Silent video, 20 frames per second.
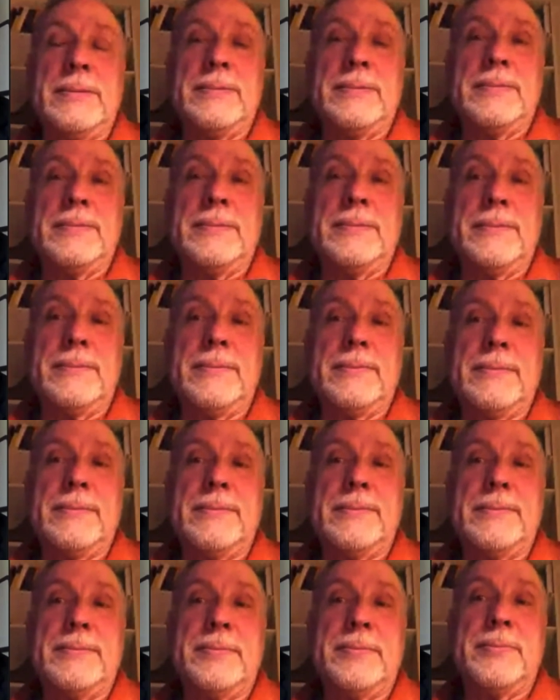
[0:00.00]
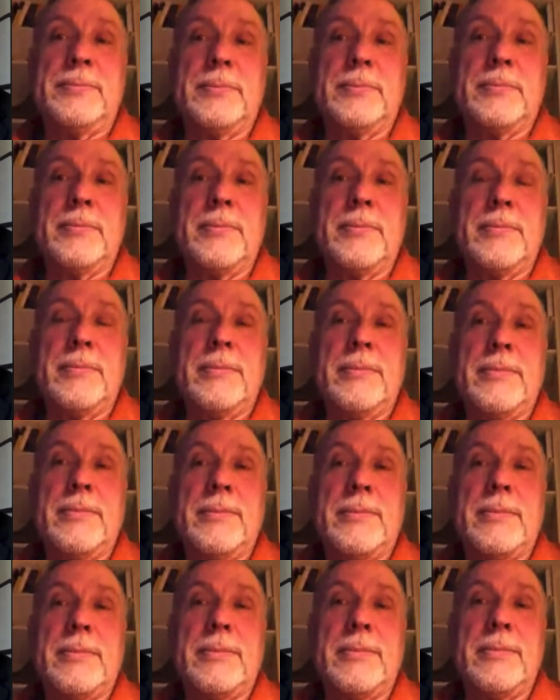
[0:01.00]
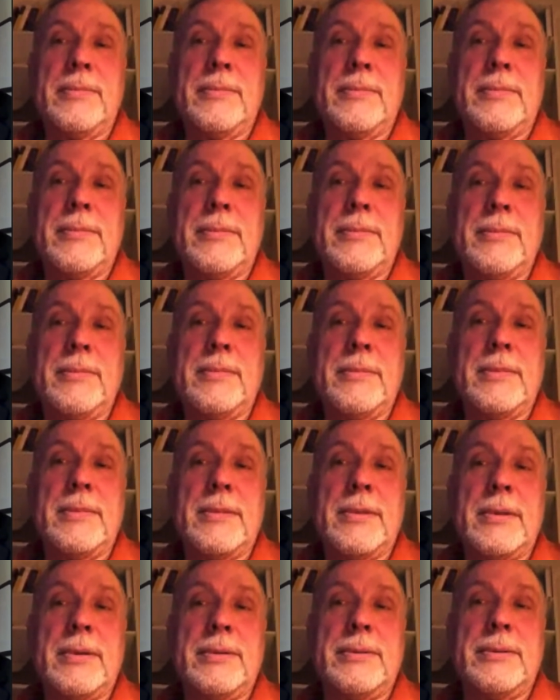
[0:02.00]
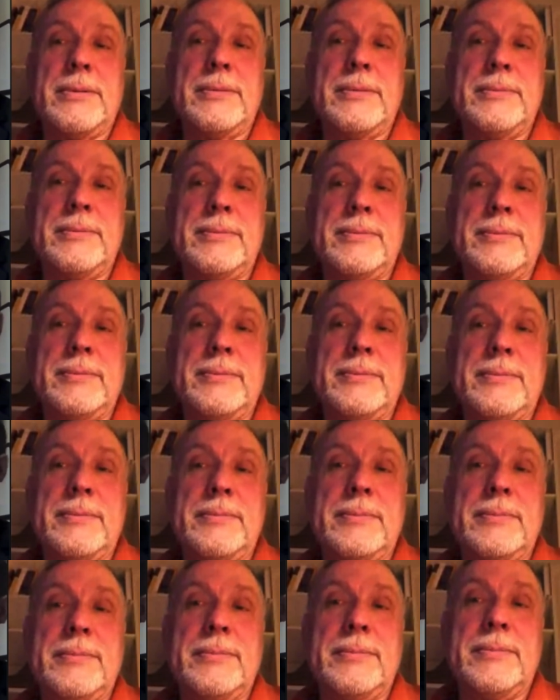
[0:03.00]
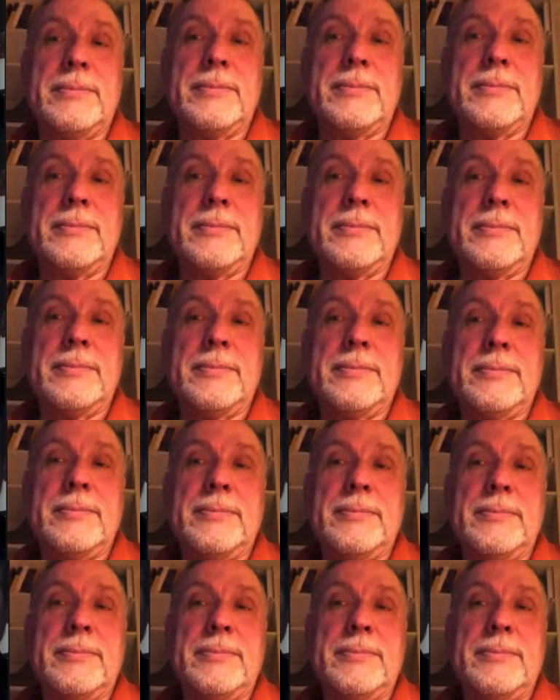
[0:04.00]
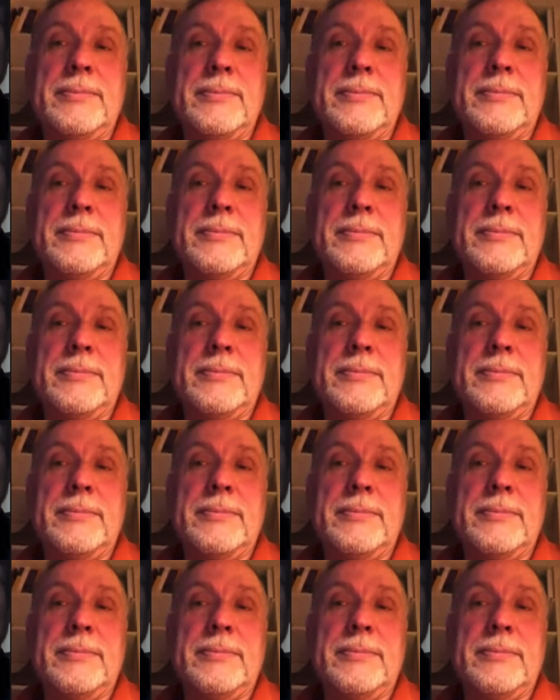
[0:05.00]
(not speaking)